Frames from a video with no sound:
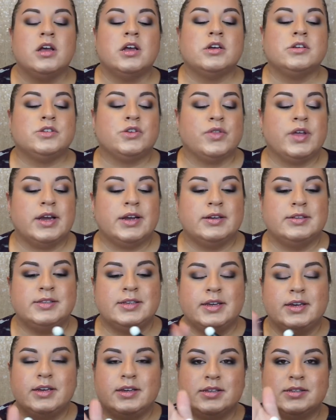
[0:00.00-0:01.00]
So the
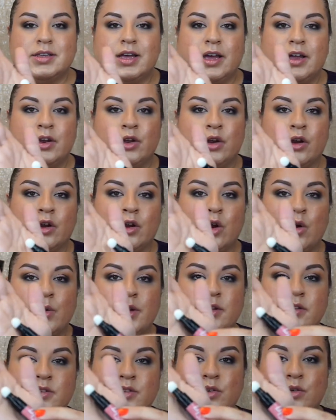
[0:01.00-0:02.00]
idea is that you're
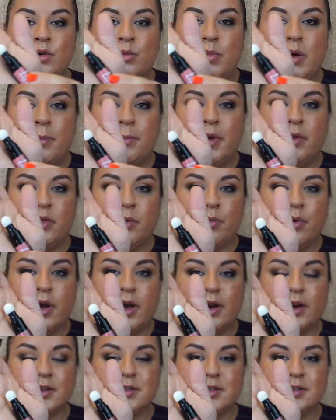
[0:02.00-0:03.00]
going to pump out the
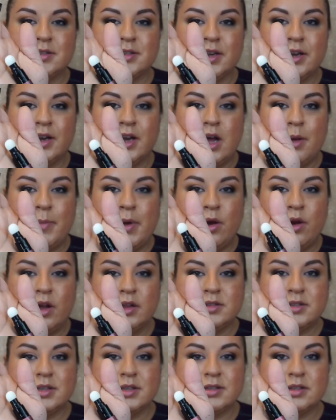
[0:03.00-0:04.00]
product. It's going to come out
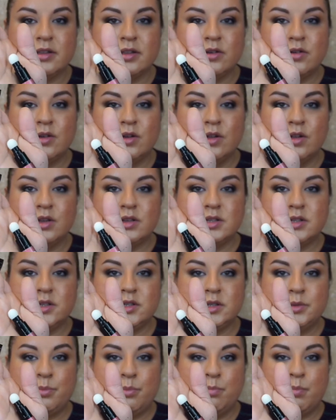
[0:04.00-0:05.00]
onto this little
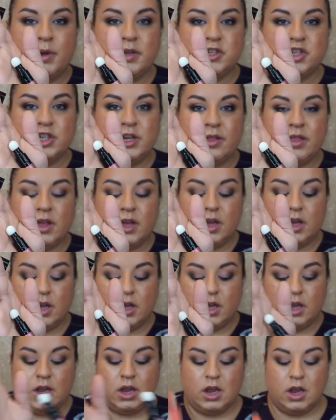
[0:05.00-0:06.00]
spongy thing.